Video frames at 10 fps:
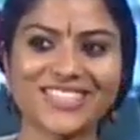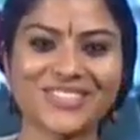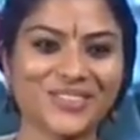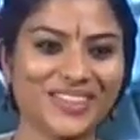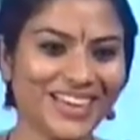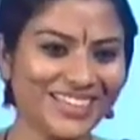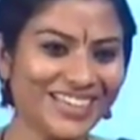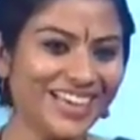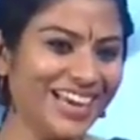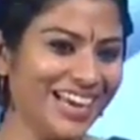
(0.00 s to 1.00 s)
For the courts to
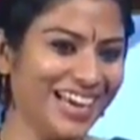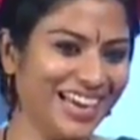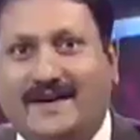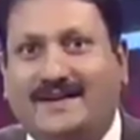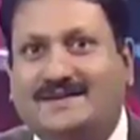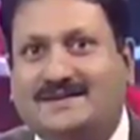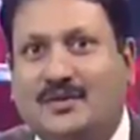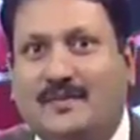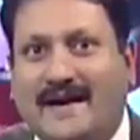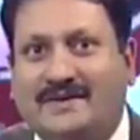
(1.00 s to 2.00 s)
judge. All right, let's
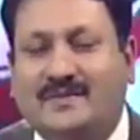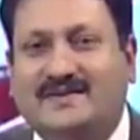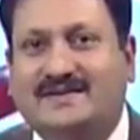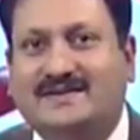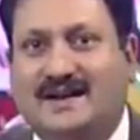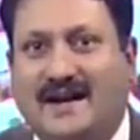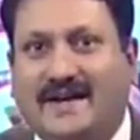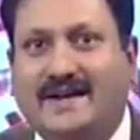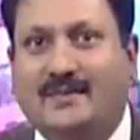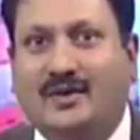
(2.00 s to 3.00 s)
go back to Mrs.
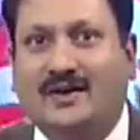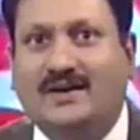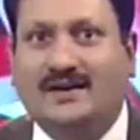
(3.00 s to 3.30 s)
Annie Mohan.